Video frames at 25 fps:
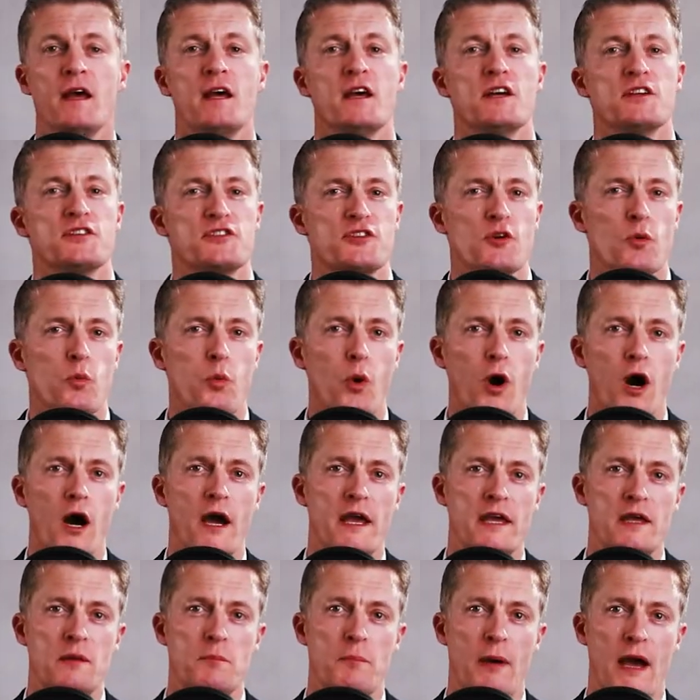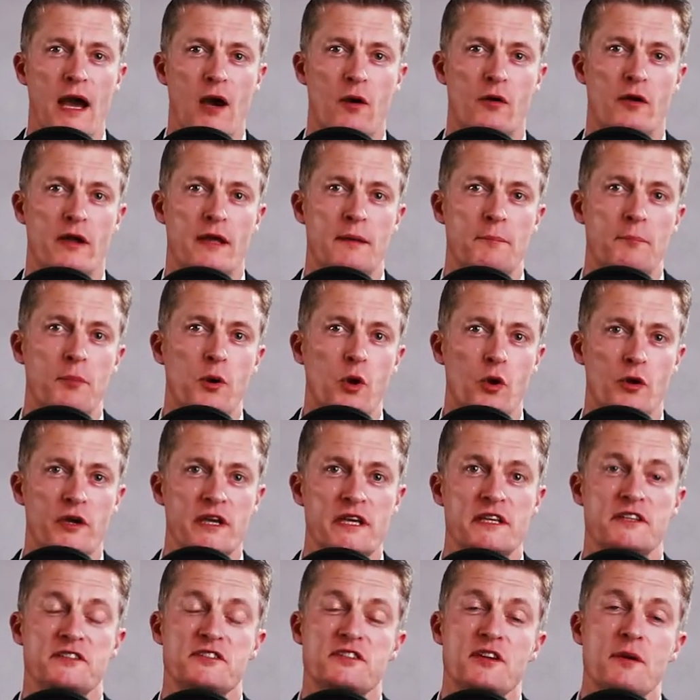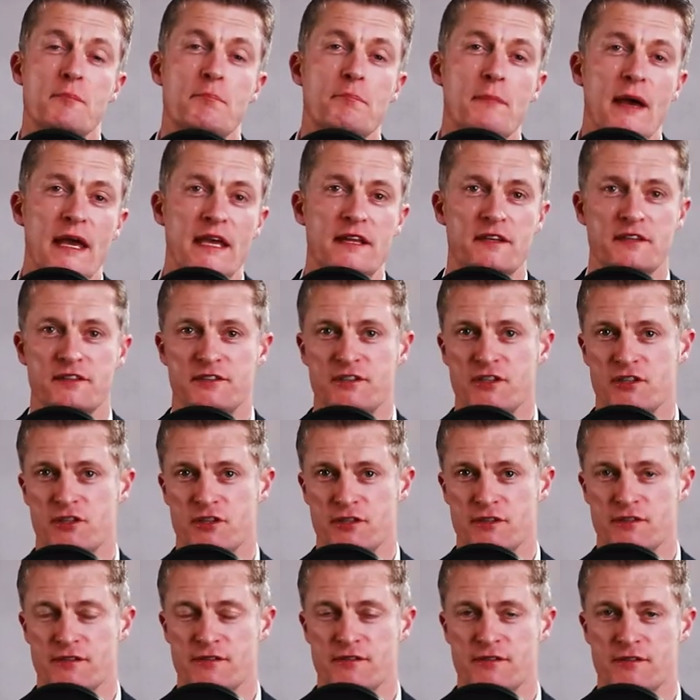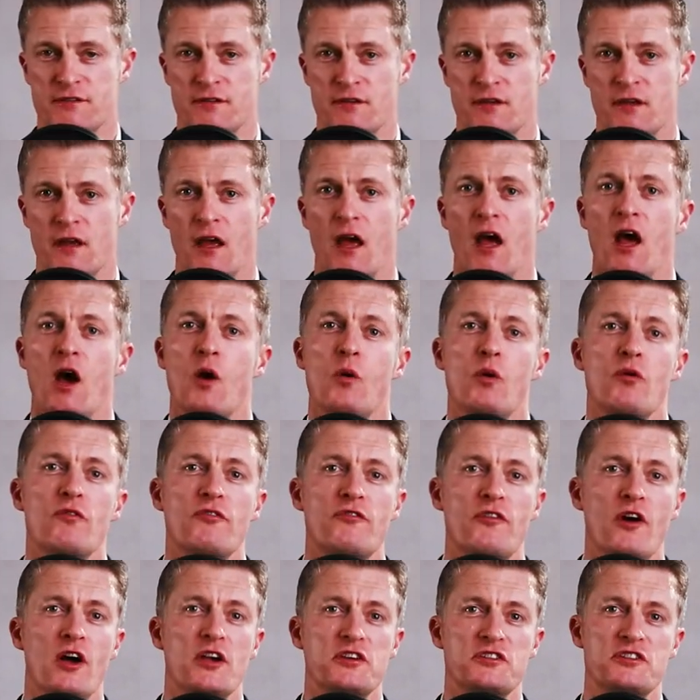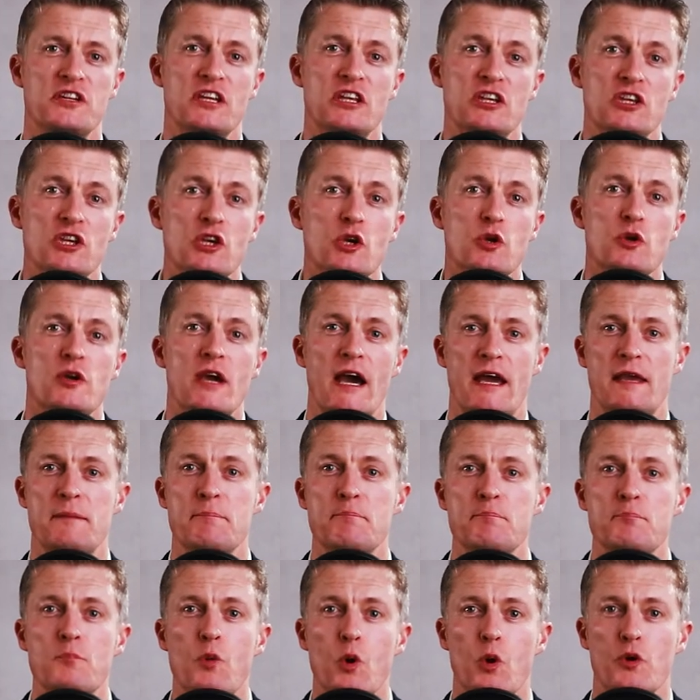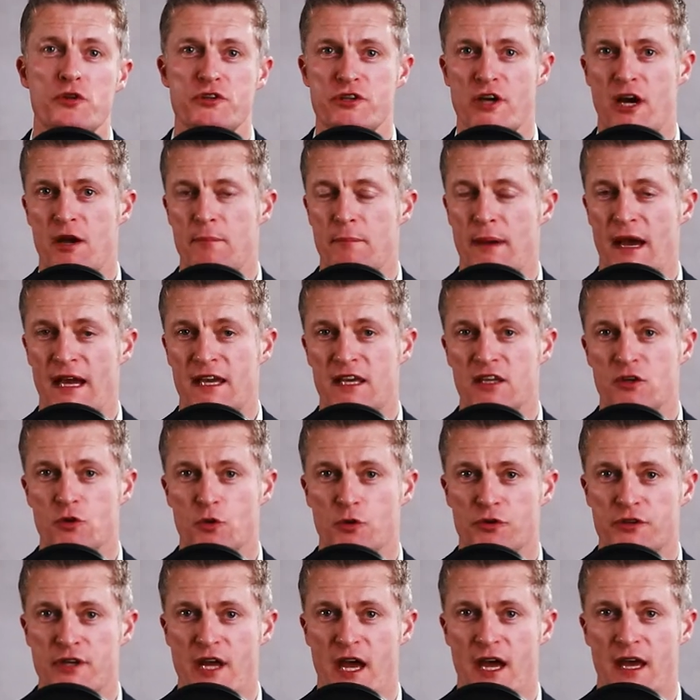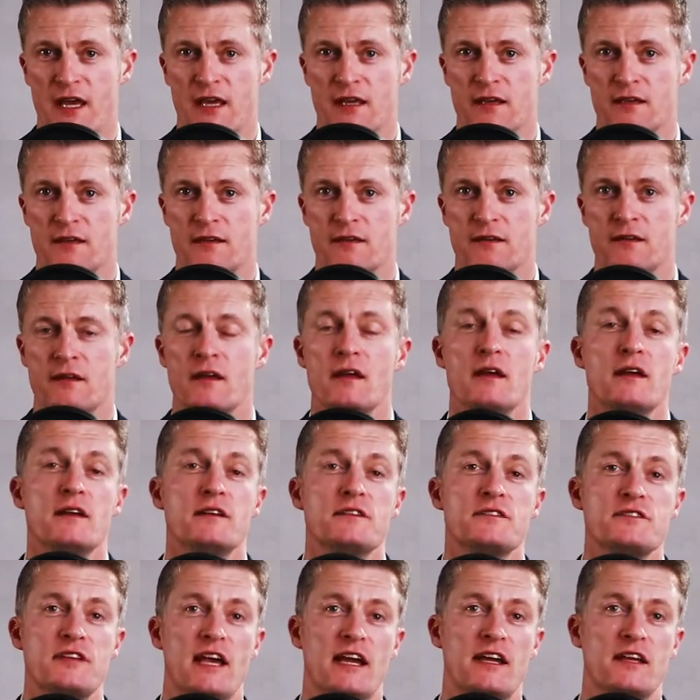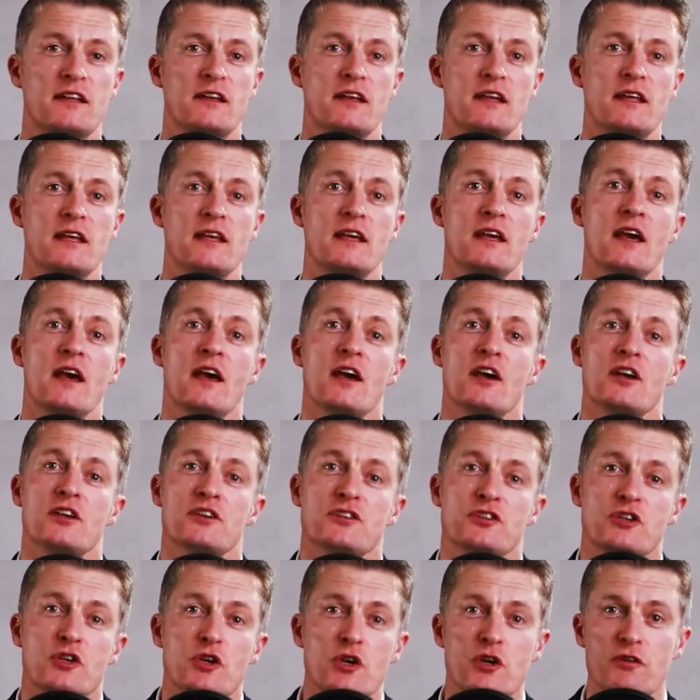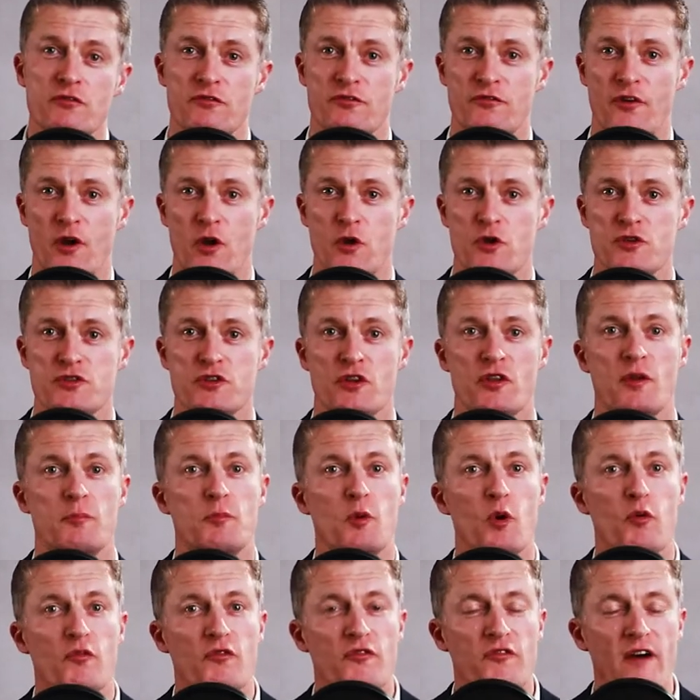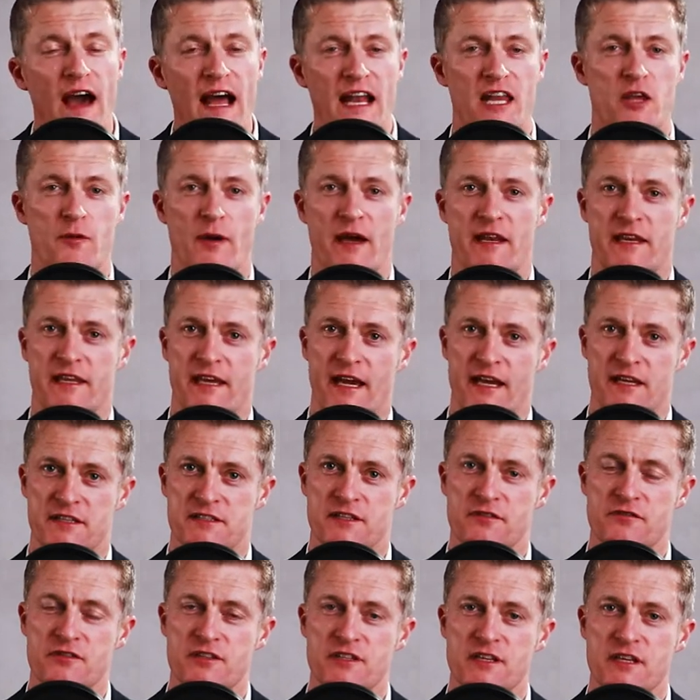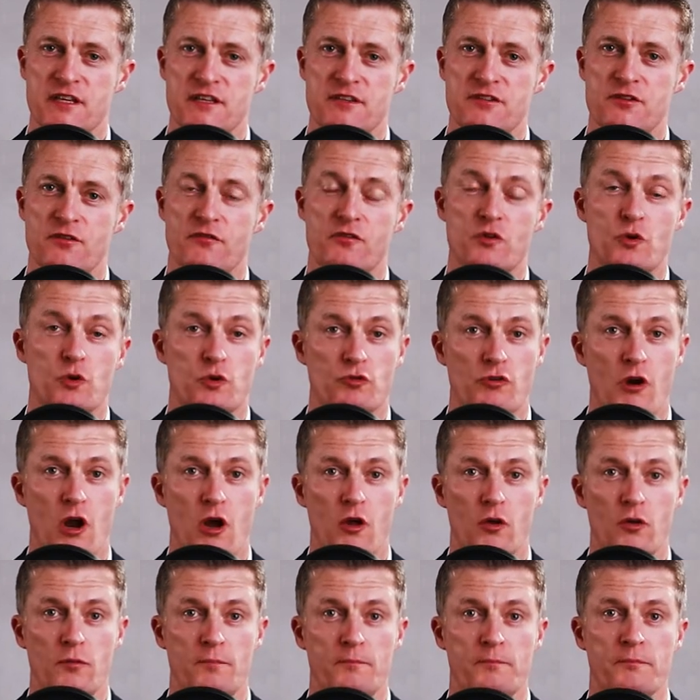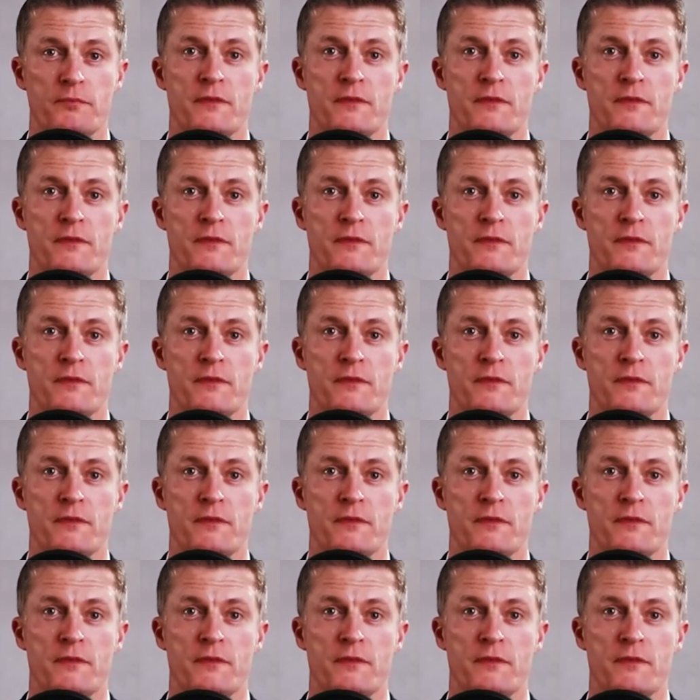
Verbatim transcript: So, why empower employees to make decisions? Well, firstly, you gain more time back in your day. Secondly, you can focus on the more value adding activities of your role.